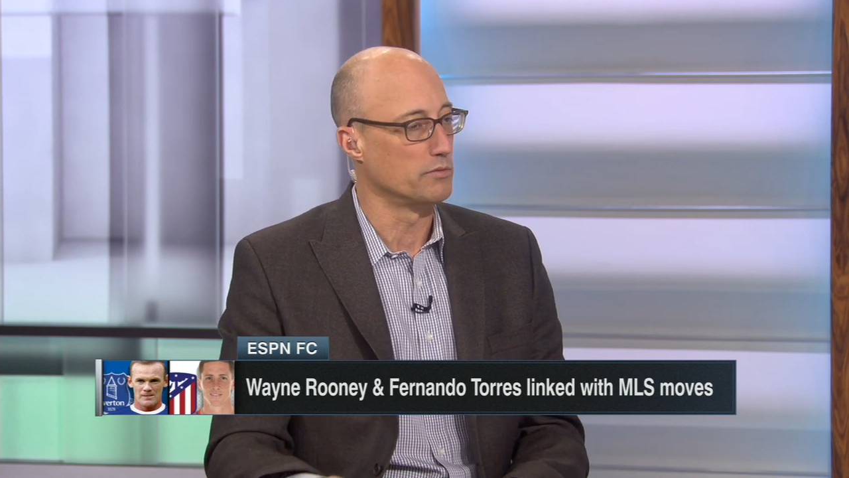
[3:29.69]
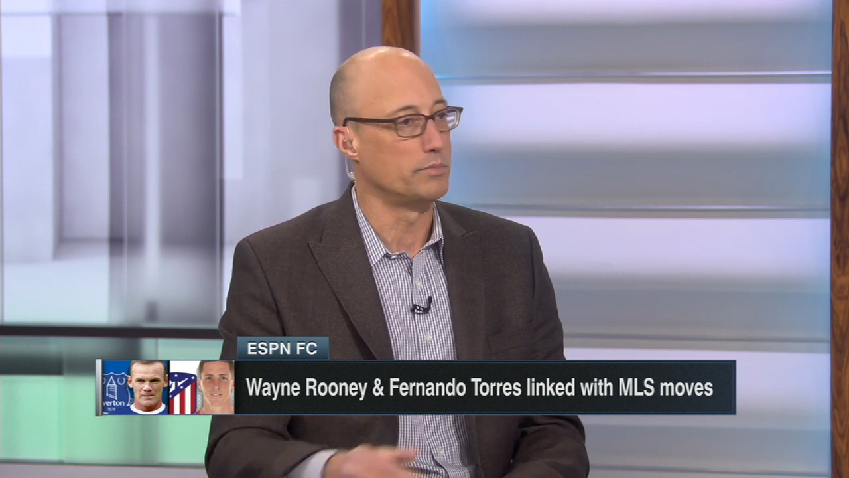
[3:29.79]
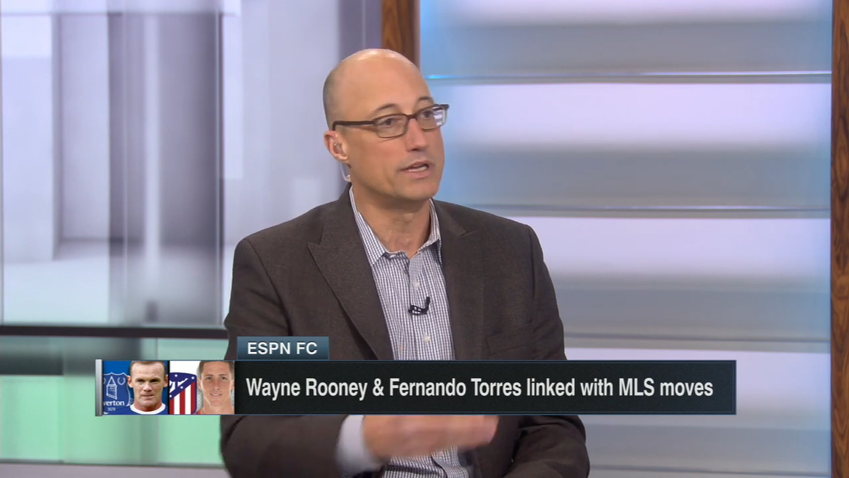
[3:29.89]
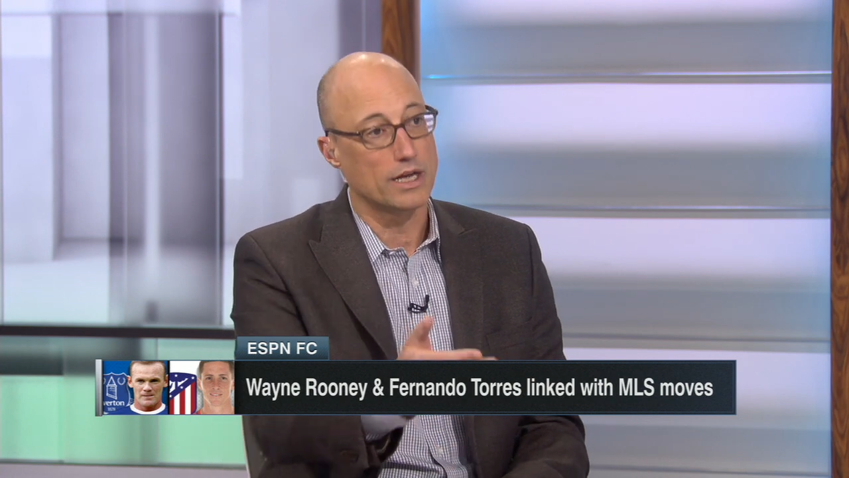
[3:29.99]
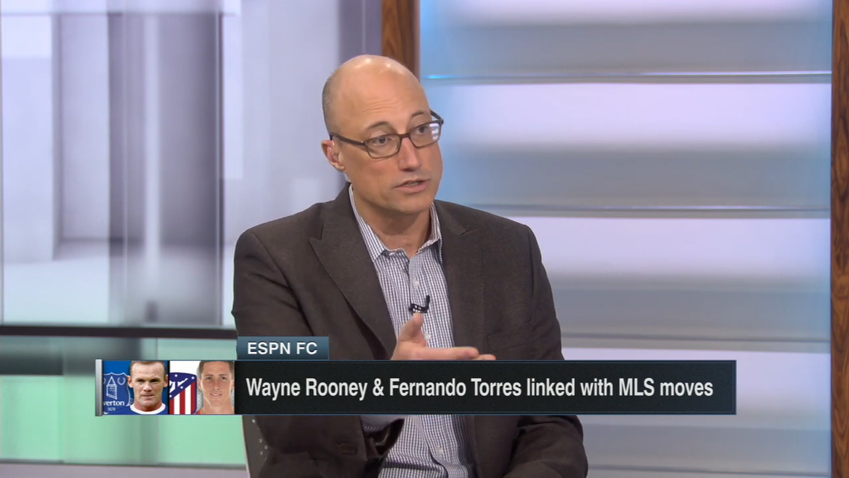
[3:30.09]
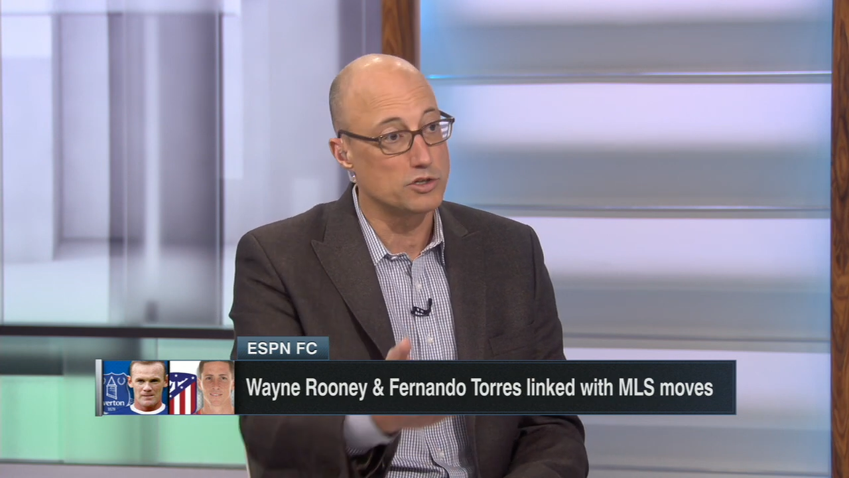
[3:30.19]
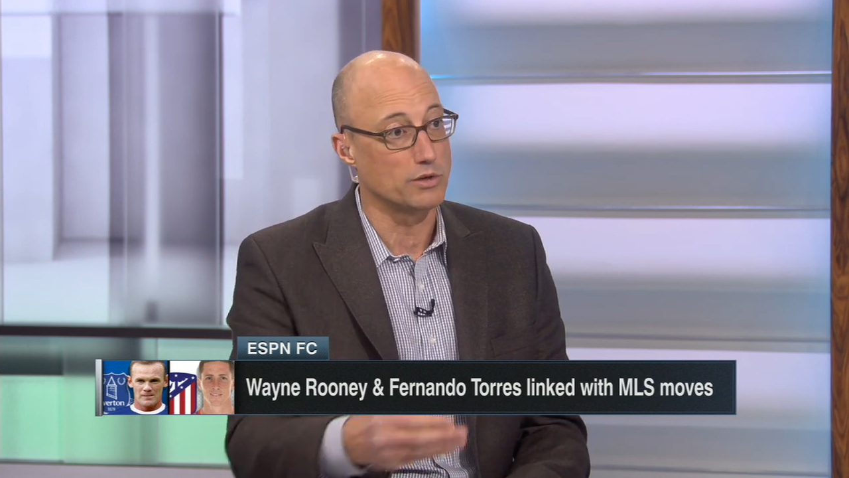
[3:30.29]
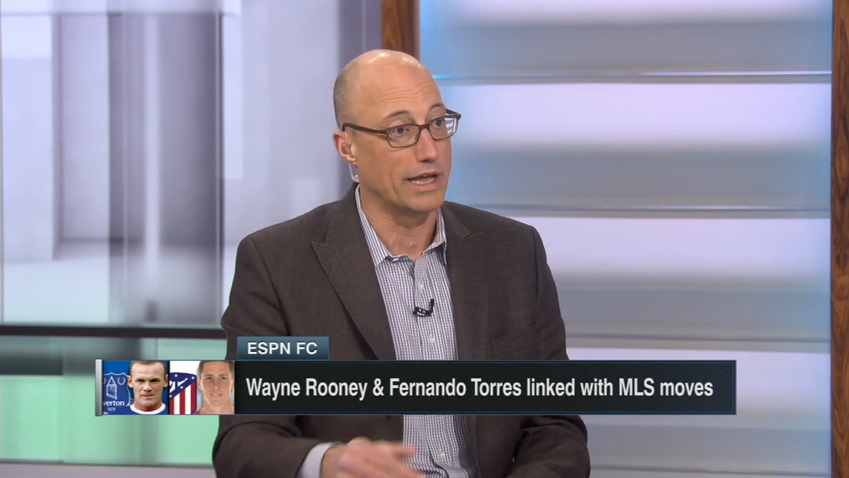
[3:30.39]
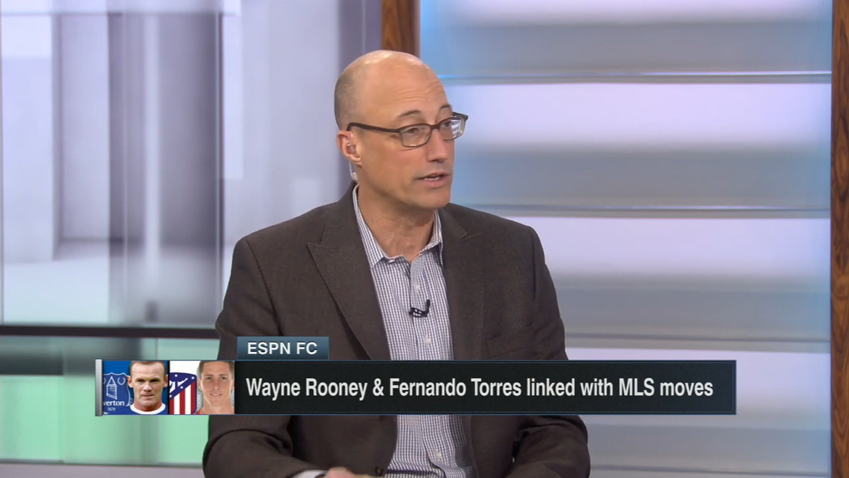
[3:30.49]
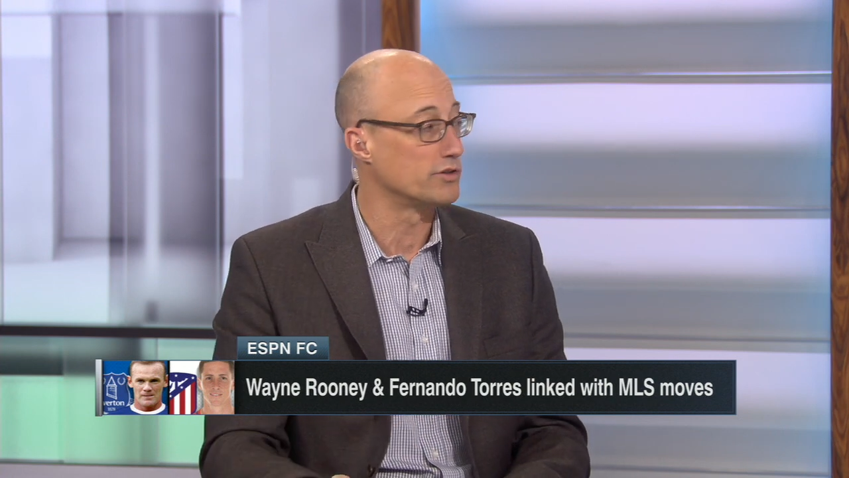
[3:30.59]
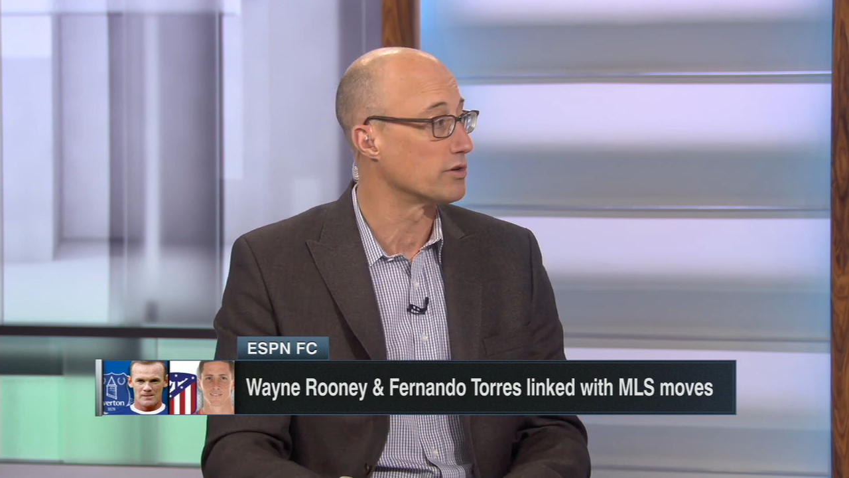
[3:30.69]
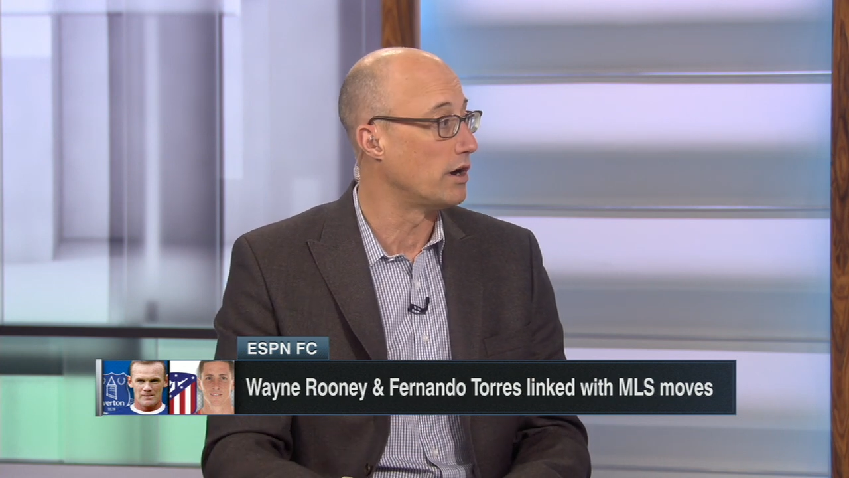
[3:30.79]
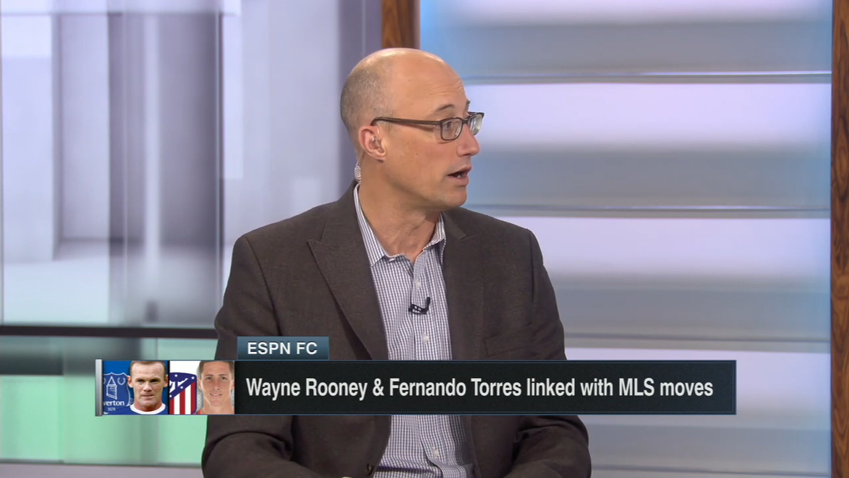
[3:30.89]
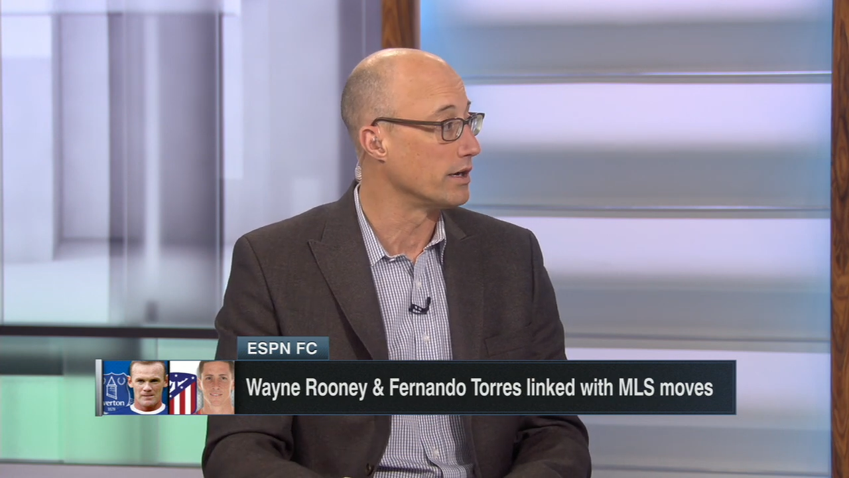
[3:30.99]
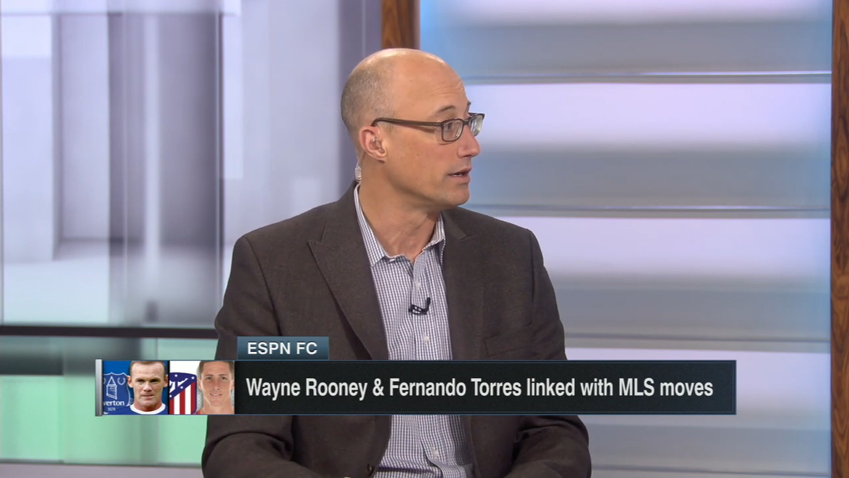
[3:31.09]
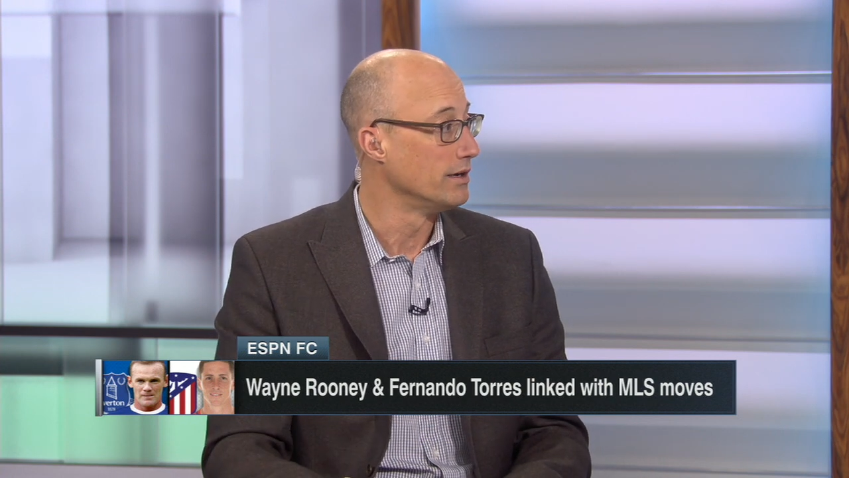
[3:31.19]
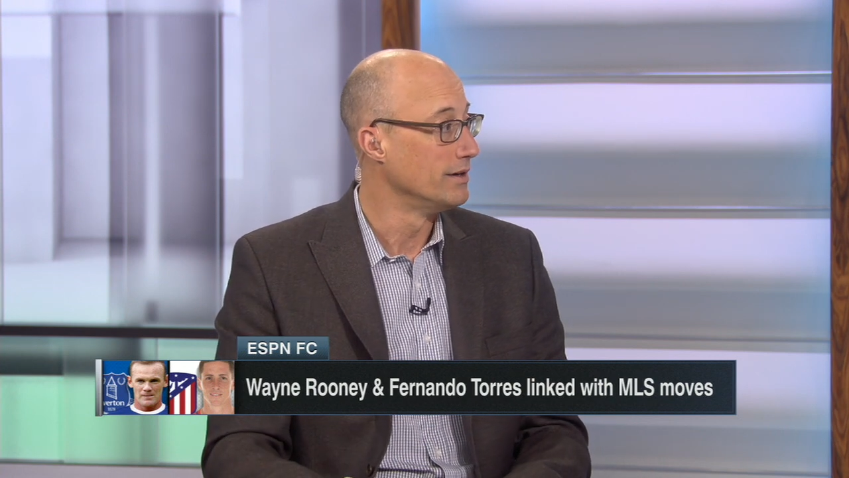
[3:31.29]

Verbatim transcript: because your legs are gone...